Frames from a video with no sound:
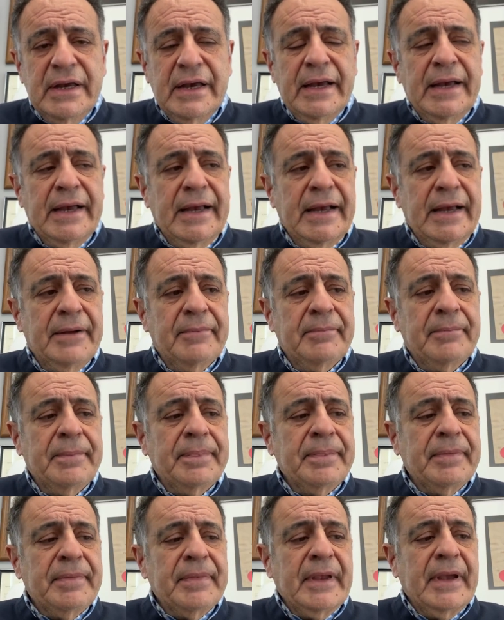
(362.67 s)

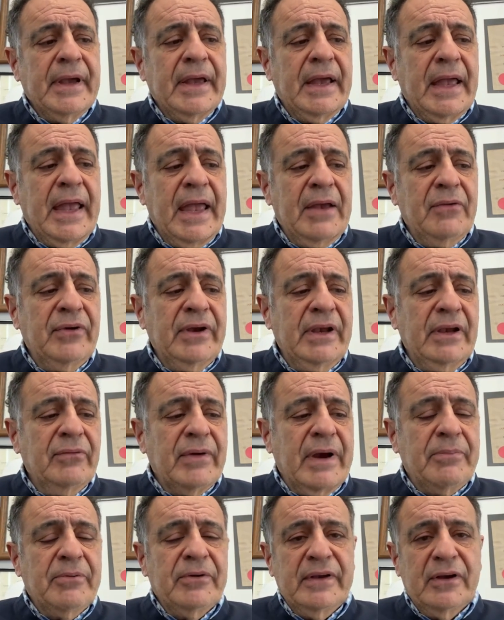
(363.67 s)
and we
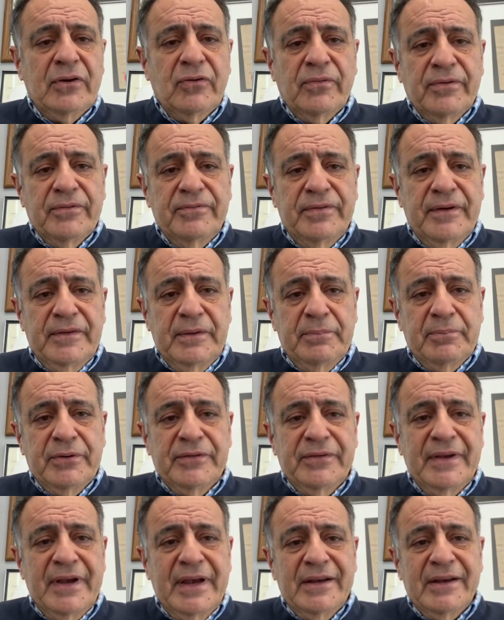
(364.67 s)
represent over
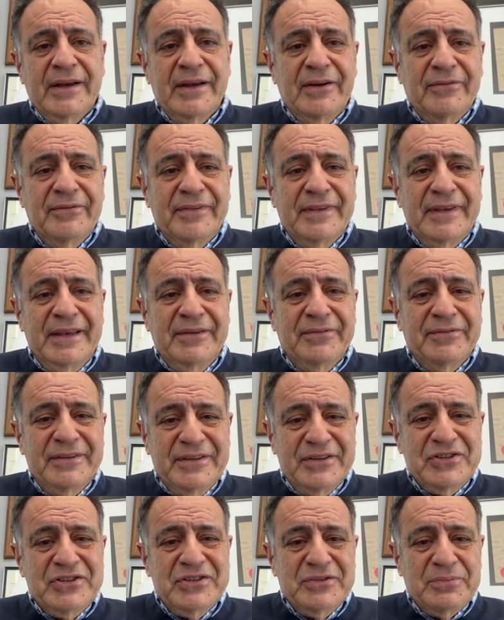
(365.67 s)
50% of the
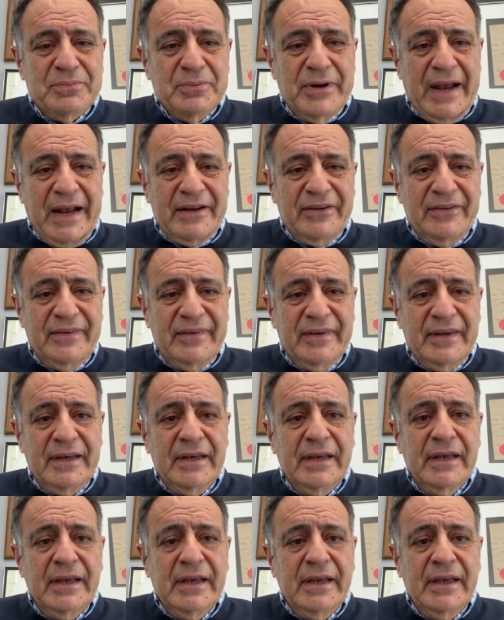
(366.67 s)
physicians practicing,